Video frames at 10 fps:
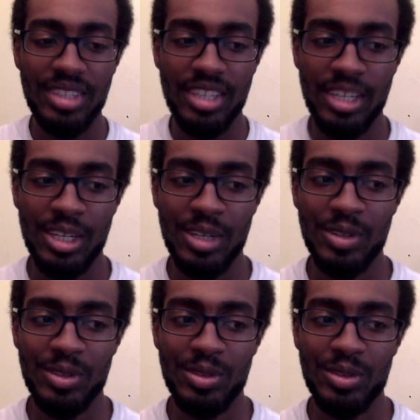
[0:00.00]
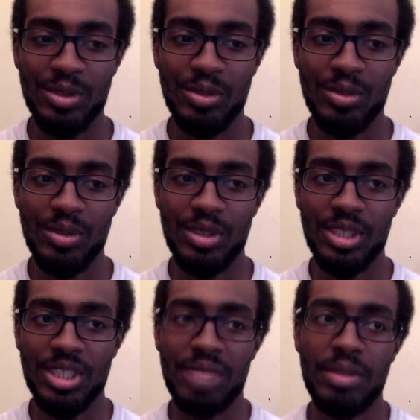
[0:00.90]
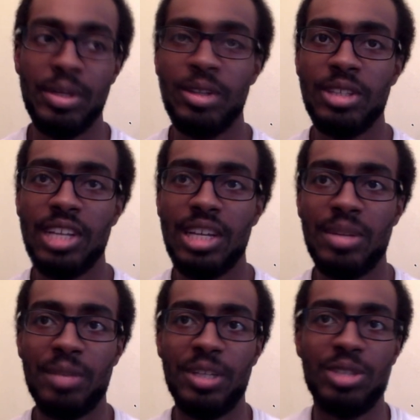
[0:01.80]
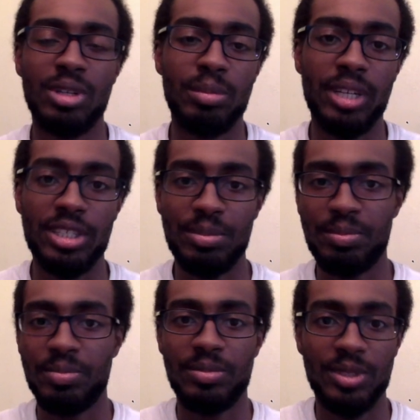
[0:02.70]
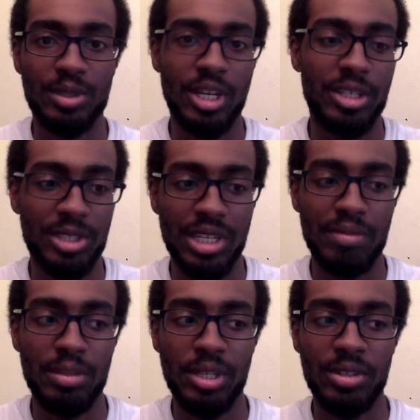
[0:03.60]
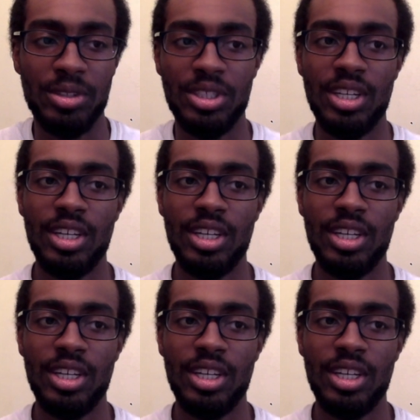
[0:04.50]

the Stephanie Pierce lab, it's run by Dr. Stephanie Pierce.